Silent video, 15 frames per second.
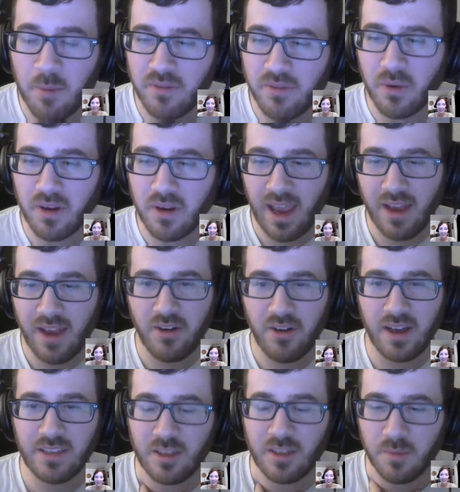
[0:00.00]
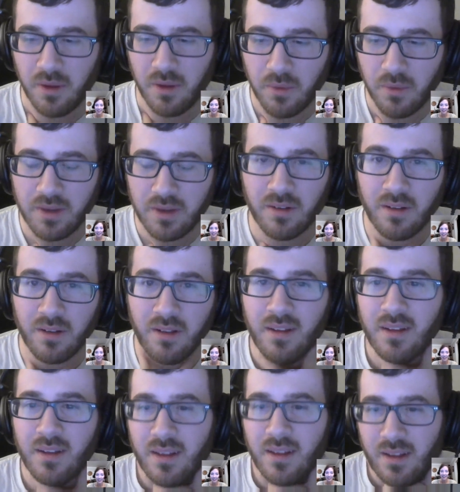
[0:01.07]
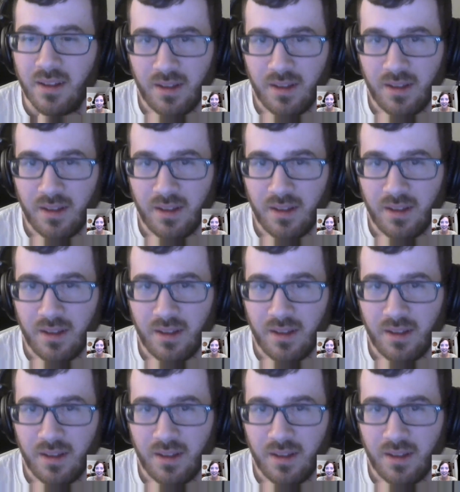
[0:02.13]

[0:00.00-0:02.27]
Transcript: something out before Kate tries to blow the whistle.